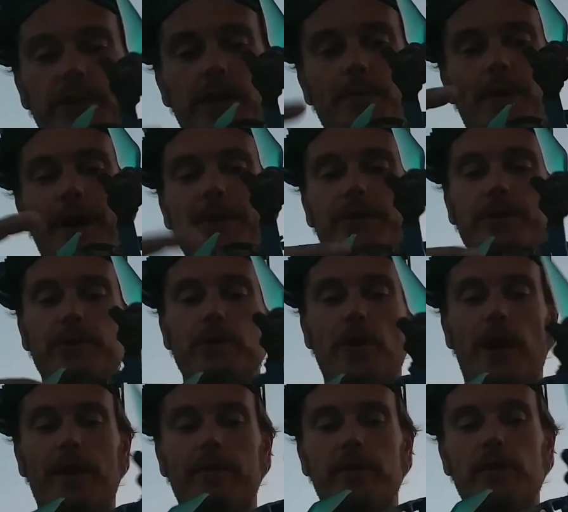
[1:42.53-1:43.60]
do have a
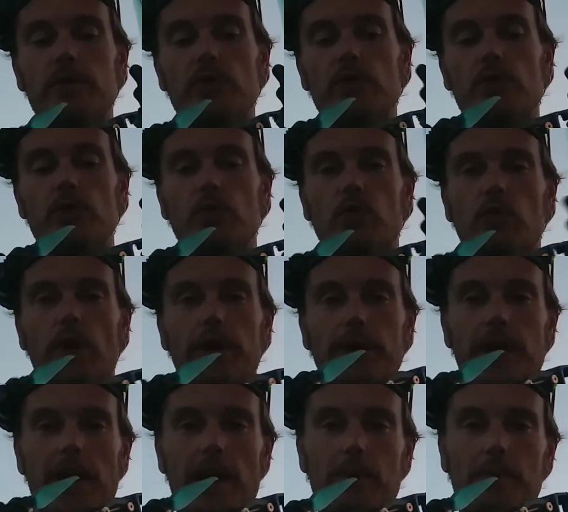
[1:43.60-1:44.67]
new run
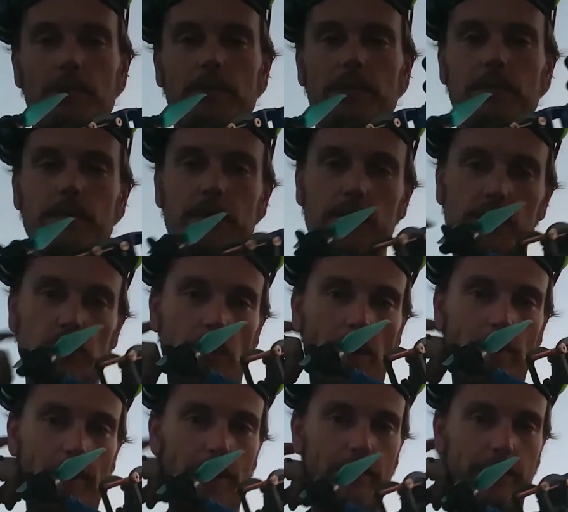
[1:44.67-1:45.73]
cam to swap
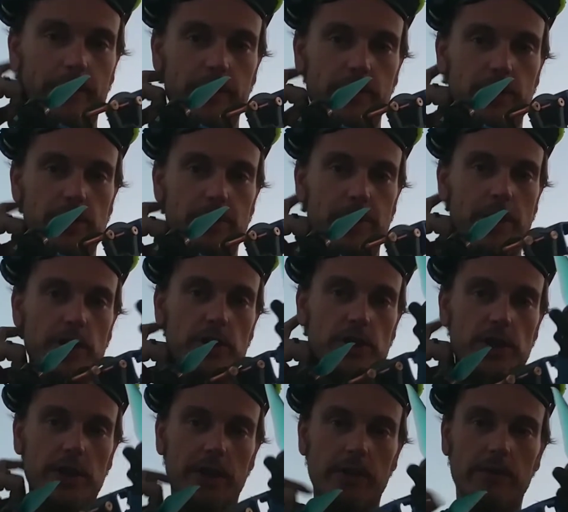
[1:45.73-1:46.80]
out for this cheap Eachine
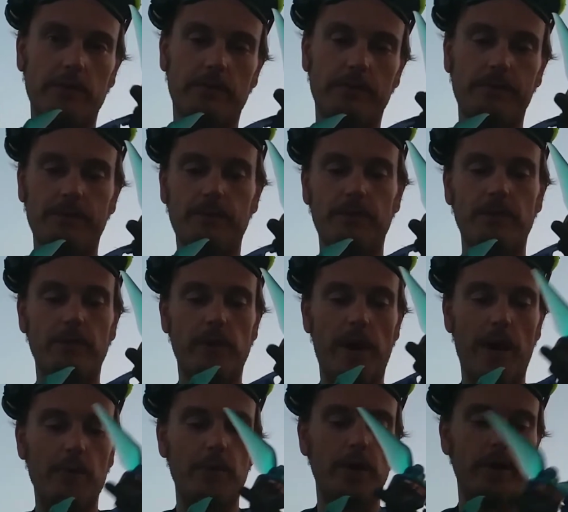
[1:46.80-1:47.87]

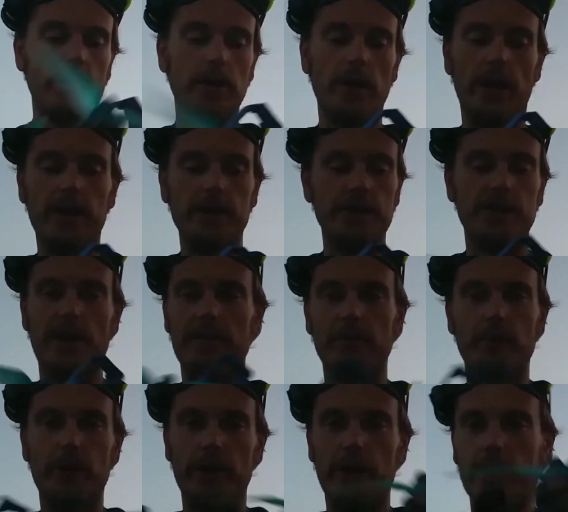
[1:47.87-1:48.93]
camera. I just haven't put
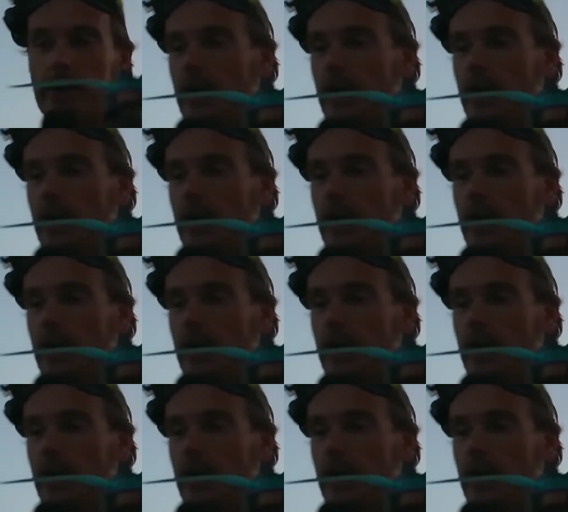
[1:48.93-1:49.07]
it in yet.